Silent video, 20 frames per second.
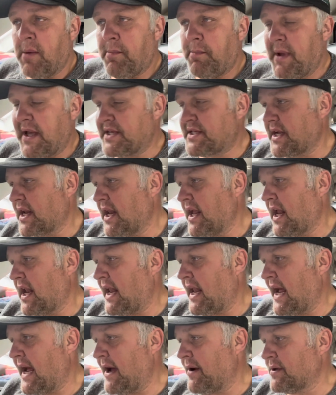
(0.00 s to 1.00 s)
Basically
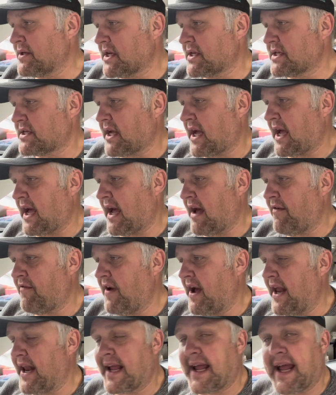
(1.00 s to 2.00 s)
allows us to have
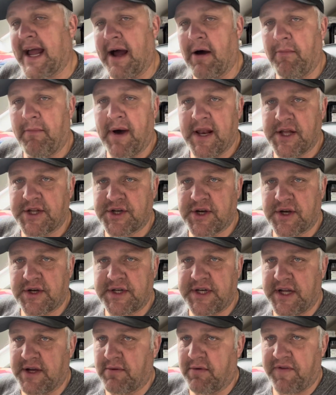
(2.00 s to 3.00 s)
an account manager
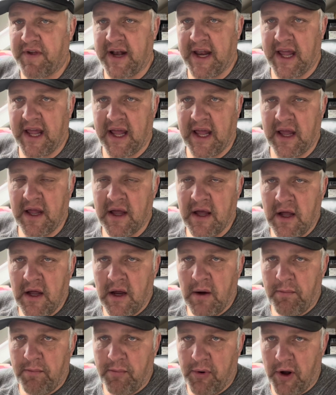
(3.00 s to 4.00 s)
deal with any
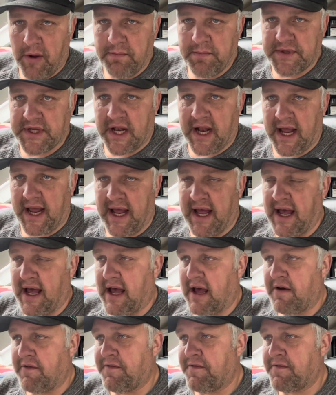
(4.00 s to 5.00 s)
problems that I
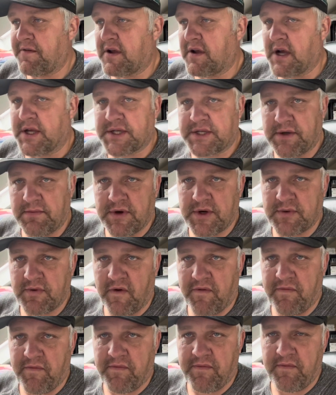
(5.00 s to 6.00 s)
have, customers
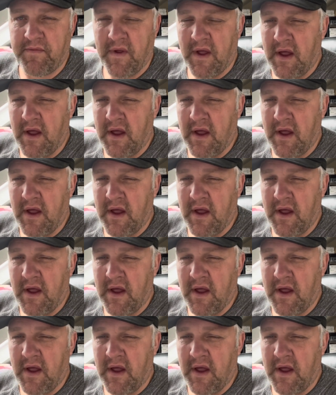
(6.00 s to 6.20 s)
with